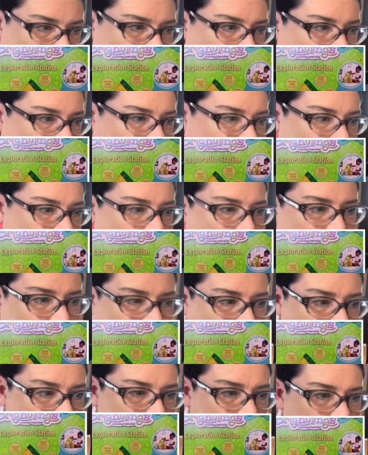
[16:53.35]
it was making some
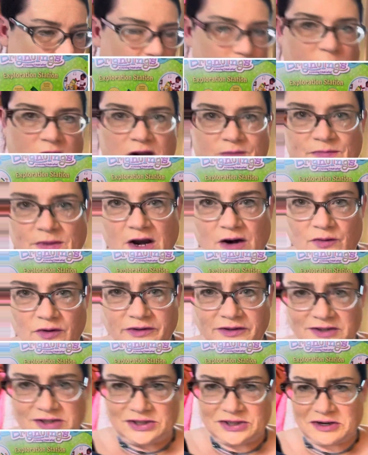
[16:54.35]
noise earlier, but I'm
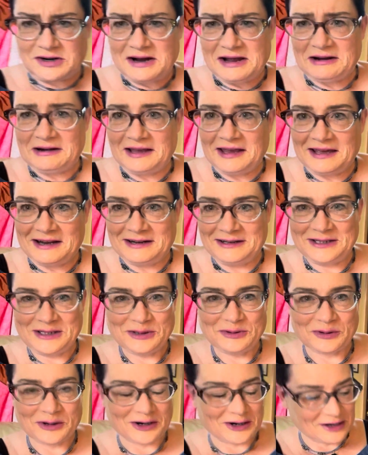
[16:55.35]
not really sure how to
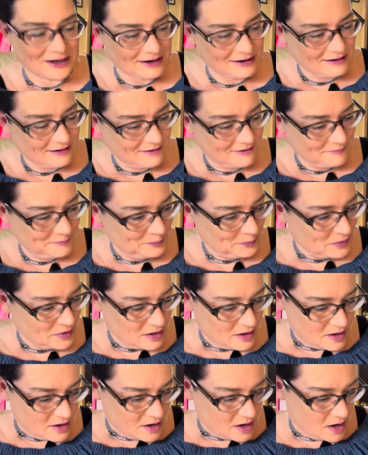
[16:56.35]
get it to work yet.
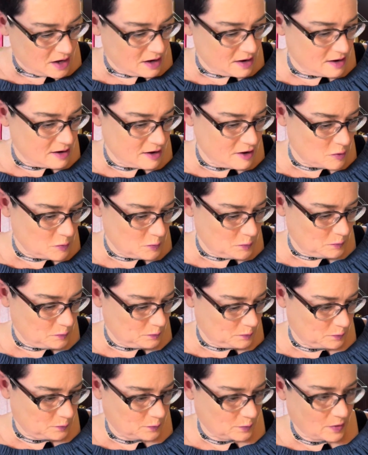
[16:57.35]

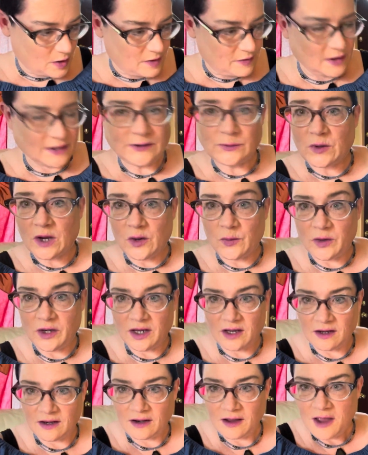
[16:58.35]
Um, that's
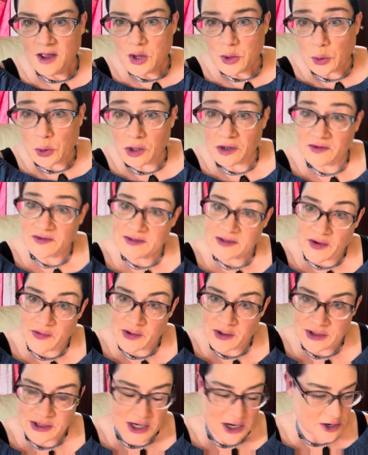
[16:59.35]
why we need
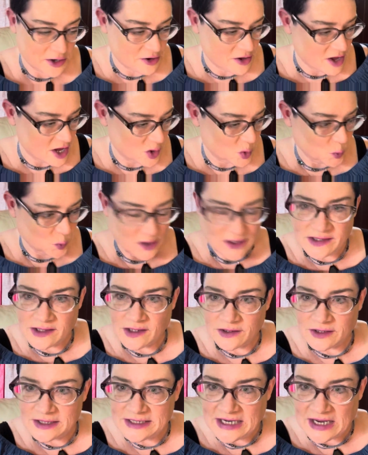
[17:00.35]
Courtney's other channel on
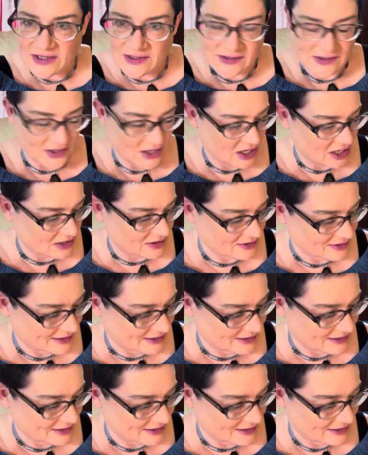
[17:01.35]
reseller test